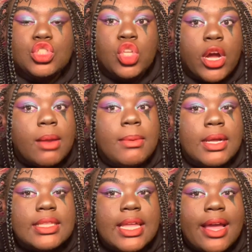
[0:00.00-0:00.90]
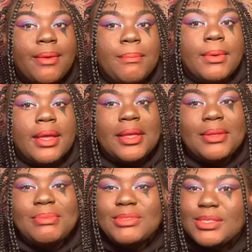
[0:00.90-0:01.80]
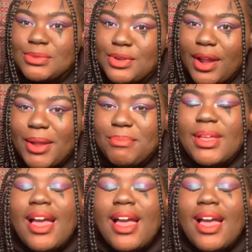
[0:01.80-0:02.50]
sorry about that, but subscribe.